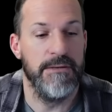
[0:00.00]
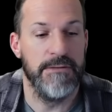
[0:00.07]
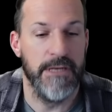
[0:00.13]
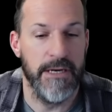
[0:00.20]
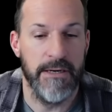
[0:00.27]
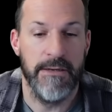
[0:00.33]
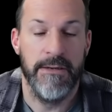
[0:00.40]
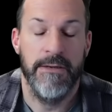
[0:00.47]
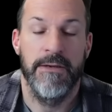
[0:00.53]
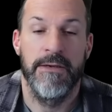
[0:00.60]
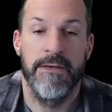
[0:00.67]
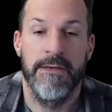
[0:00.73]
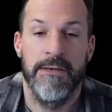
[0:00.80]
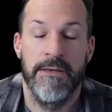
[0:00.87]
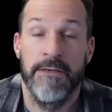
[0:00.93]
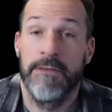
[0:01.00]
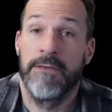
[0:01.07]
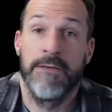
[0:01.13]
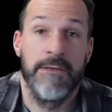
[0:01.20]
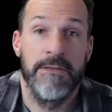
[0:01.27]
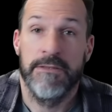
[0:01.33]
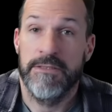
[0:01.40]
there.
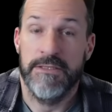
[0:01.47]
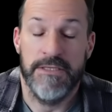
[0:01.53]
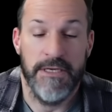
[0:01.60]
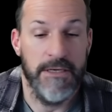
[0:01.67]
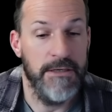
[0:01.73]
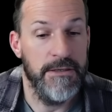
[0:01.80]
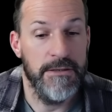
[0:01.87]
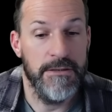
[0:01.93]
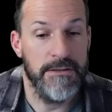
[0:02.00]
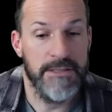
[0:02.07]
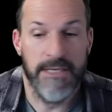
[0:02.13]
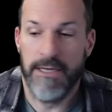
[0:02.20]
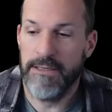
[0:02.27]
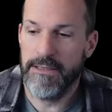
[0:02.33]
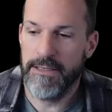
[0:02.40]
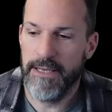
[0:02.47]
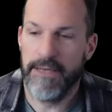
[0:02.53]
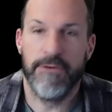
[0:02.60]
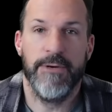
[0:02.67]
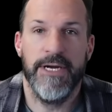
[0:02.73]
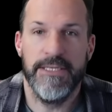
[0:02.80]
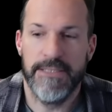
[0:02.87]
Still selling like
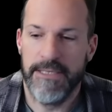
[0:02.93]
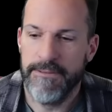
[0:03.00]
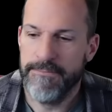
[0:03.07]
crazy.